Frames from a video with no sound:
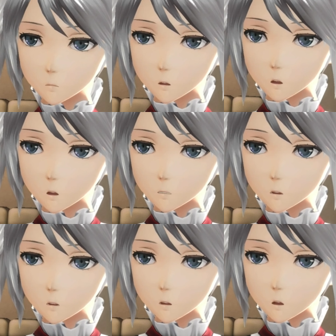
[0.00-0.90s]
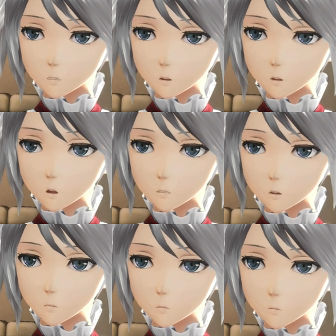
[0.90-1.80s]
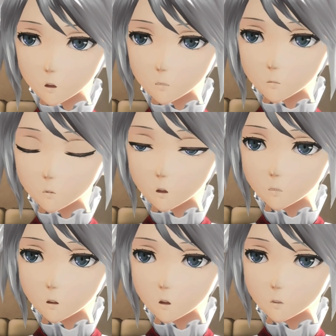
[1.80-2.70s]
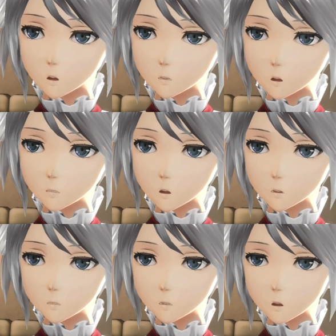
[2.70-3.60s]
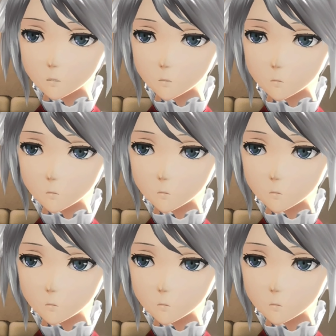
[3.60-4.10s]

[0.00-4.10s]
Well, to put it simply, take a sniper rifle bullet for instance.